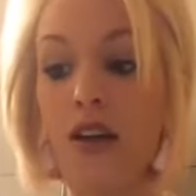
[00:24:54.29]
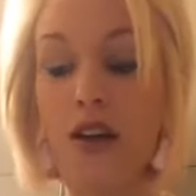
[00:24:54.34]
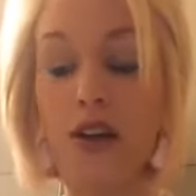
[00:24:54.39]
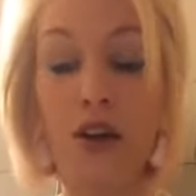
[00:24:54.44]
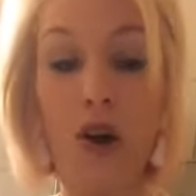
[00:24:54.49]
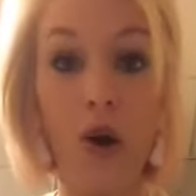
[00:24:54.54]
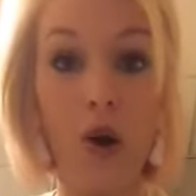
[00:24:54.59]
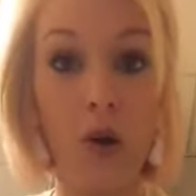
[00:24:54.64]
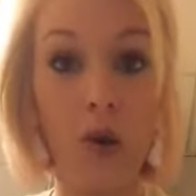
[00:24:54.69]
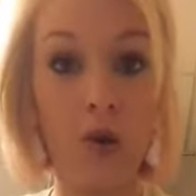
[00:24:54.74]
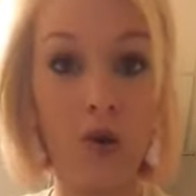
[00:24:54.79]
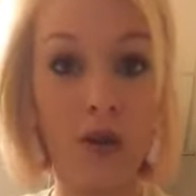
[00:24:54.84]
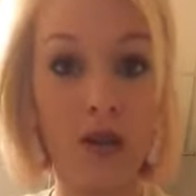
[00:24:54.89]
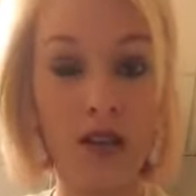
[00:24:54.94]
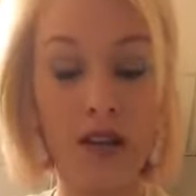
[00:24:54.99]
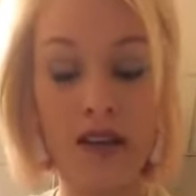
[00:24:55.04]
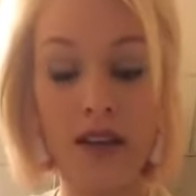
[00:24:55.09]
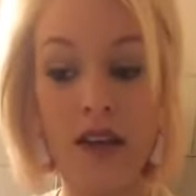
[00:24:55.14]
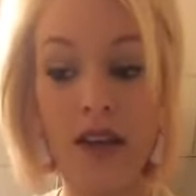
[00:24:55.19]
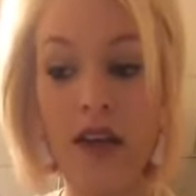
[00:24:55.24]
goal,
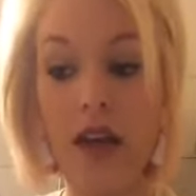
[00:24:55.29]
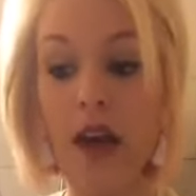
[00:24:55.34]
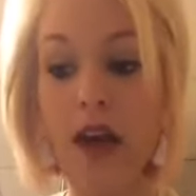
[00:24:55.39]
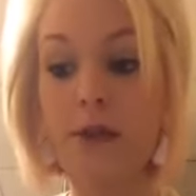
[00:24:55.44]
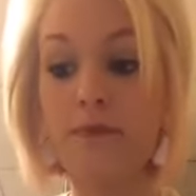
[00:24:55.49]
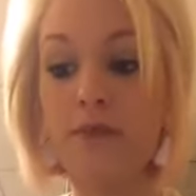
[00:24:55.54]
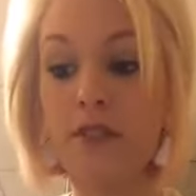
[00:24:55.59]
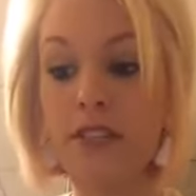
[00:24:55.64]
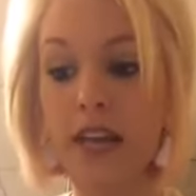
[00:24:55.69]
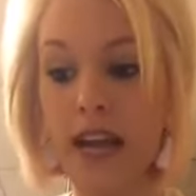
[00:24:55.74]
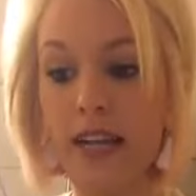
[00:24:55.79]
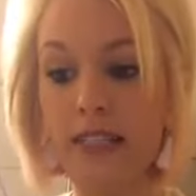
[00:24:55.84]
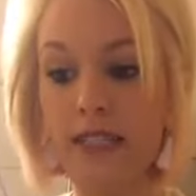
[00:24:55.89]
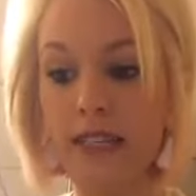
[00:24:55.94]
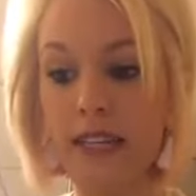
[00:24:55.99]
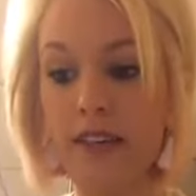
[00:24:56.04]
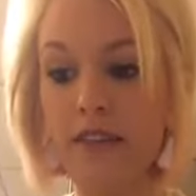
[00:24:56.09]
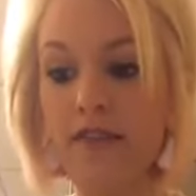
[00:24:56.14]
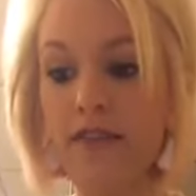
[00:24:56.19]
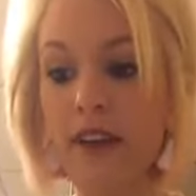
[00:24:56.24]

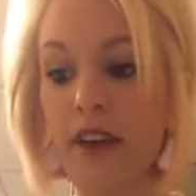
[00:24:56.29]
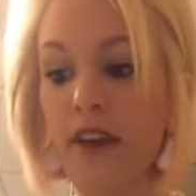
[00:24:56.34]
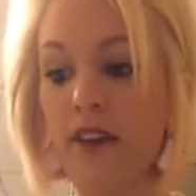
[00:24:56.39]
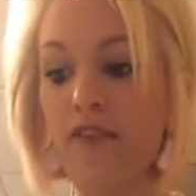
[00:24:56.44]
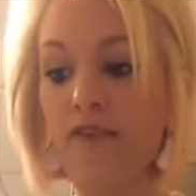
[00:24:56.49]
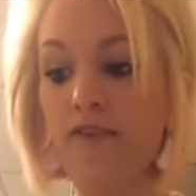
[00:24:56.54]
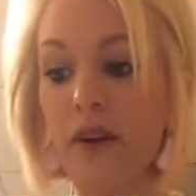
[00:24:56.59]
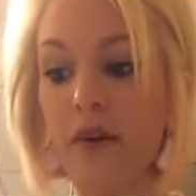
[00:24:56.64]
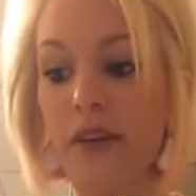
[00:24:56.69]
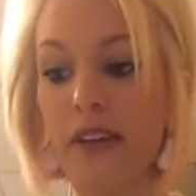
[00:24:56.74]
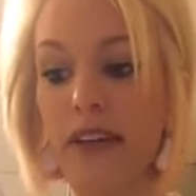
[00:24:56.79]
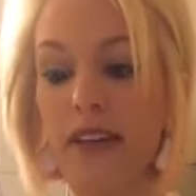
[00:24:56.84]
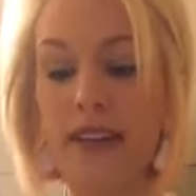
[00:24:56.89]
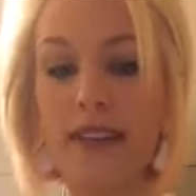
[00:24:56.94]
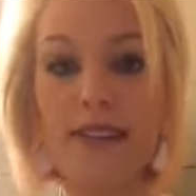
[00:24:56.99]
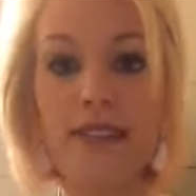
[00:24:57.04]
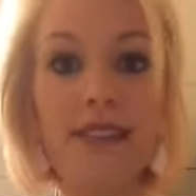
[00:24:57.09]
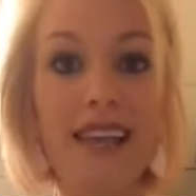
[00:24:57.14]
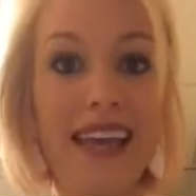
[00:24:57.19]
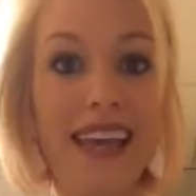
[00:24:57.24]
objective, focus,
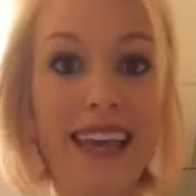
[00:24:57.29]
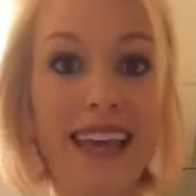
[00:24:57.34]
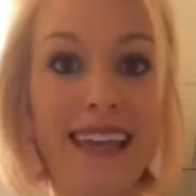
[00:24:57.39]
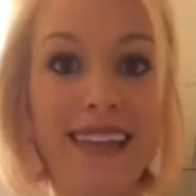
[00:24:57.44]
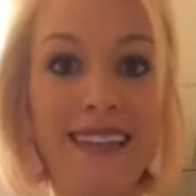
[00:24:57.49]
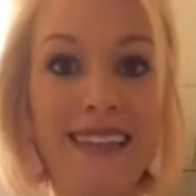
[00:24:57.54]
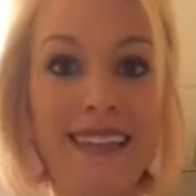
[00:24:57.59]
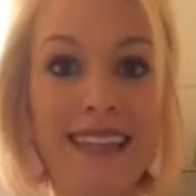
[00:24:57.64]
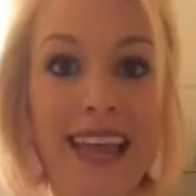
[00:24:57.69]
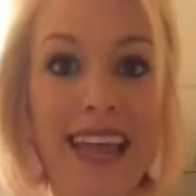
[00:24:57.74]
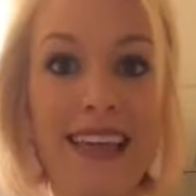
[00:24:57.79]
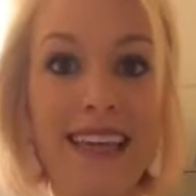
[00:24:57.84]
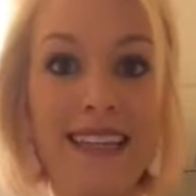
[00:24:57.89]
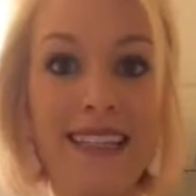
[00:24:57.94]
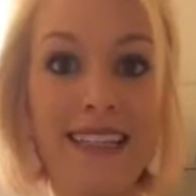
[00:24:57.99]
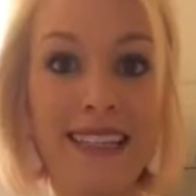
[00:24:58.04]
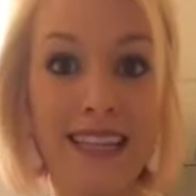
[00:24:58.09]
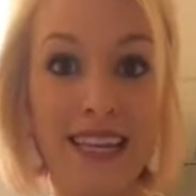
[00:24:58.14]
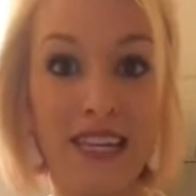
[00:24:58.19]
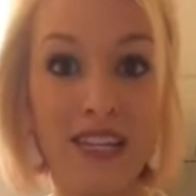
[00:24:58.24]
end, and
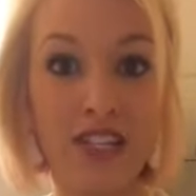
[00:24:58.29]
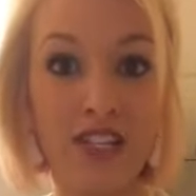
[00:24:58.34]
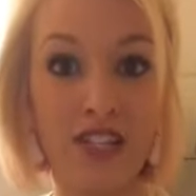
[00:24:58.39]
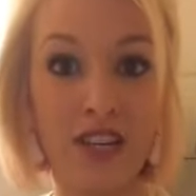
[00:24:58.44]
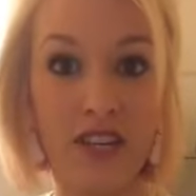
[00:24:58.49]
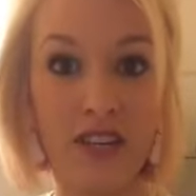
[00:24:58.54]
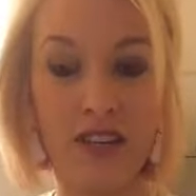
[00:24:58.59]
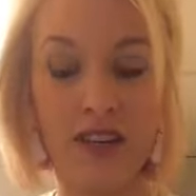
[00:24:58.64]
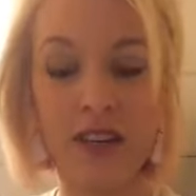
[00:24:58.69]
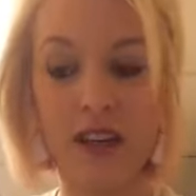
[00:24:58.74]
intention.